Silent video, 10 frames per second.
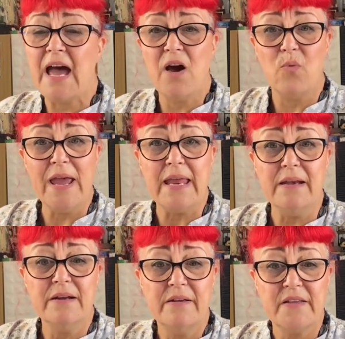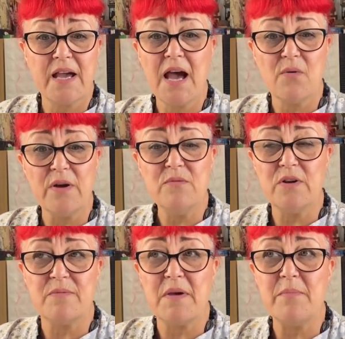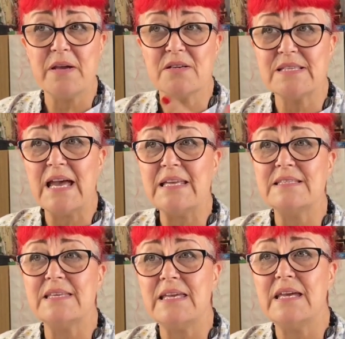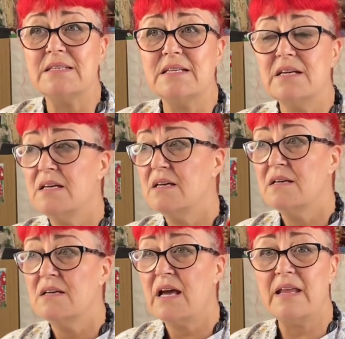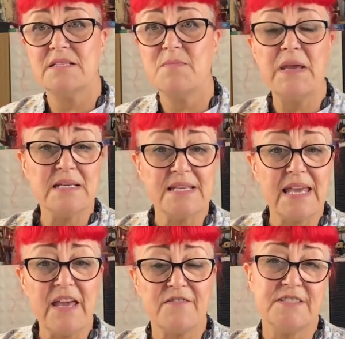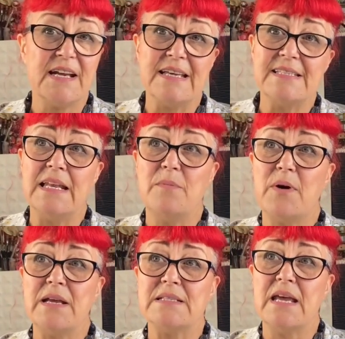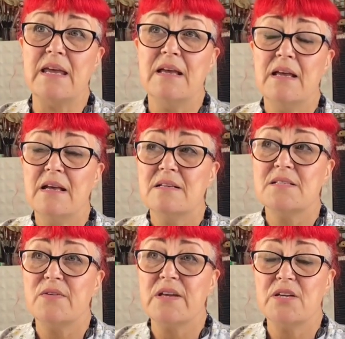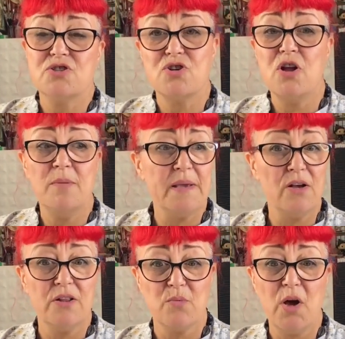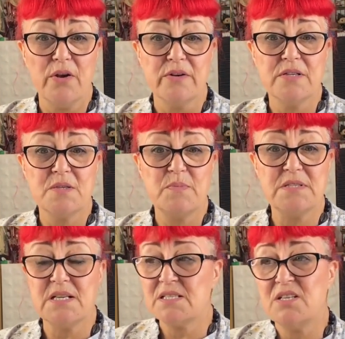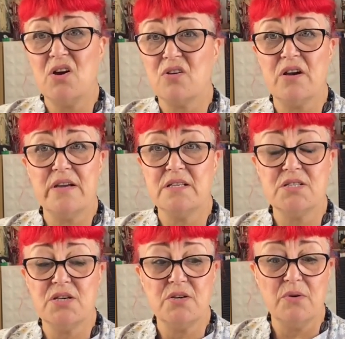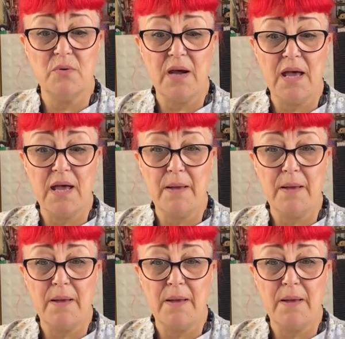can't win. They can't win with me because I see it, to me it's a gift and I celebrate it. So they can troll me all they want, but it's not going to,